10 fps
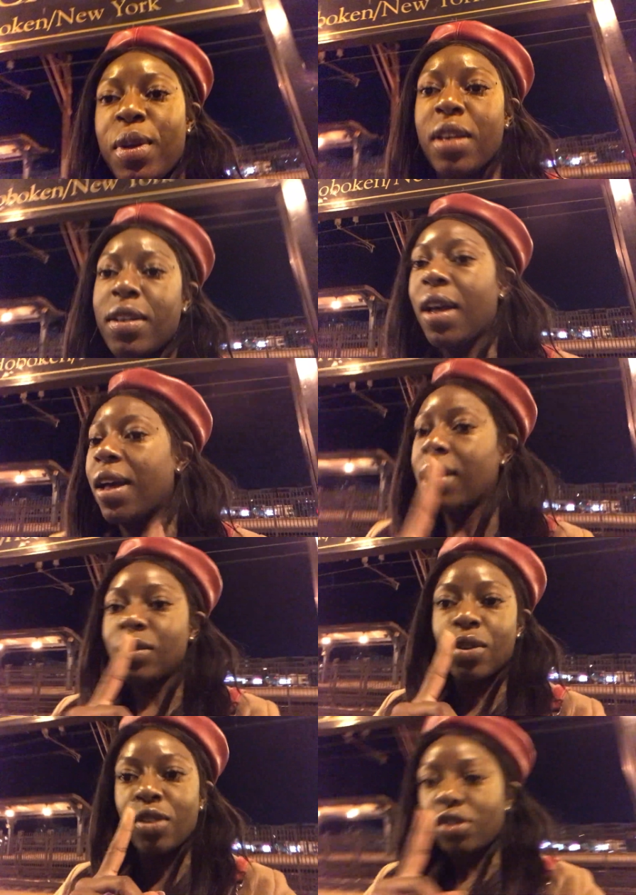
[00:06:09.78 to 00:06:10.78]
me, I
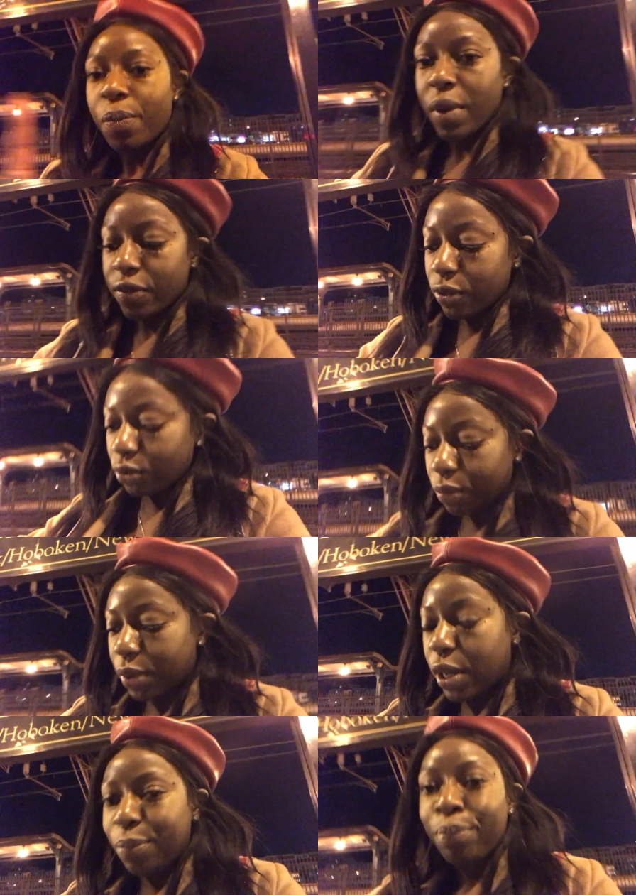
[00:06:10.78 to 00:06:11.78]
do not drop my food,
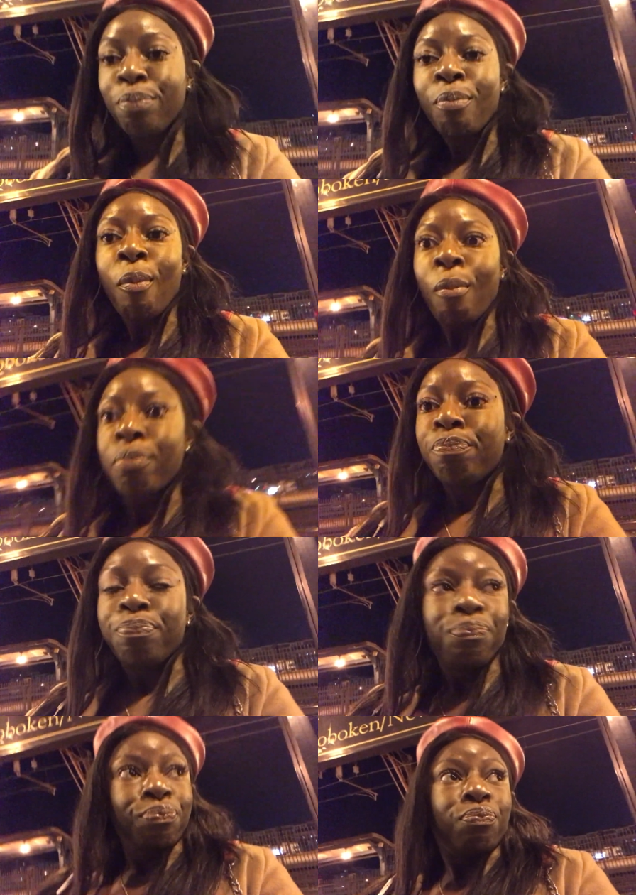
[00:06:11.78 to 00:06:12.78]
but
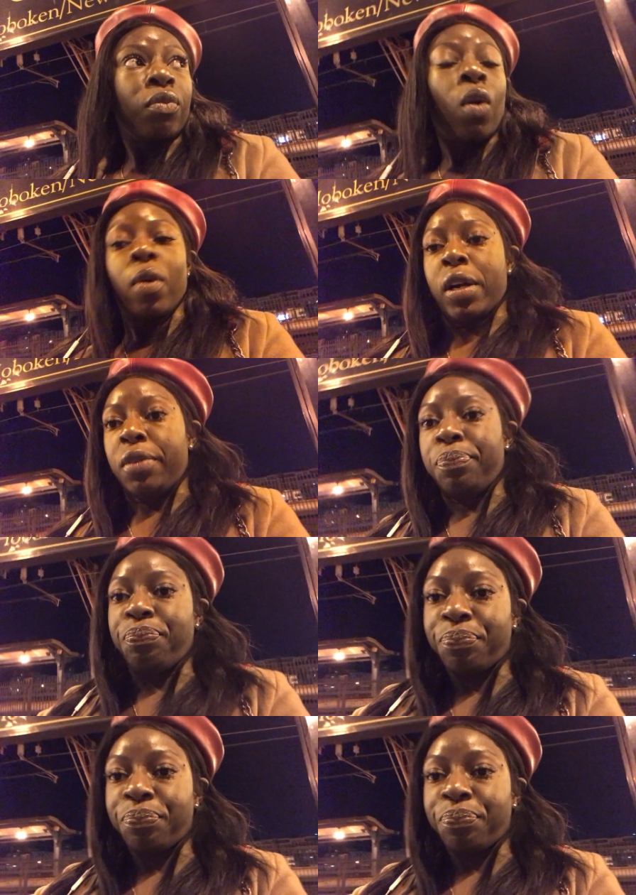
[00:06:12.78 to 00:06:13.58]
well,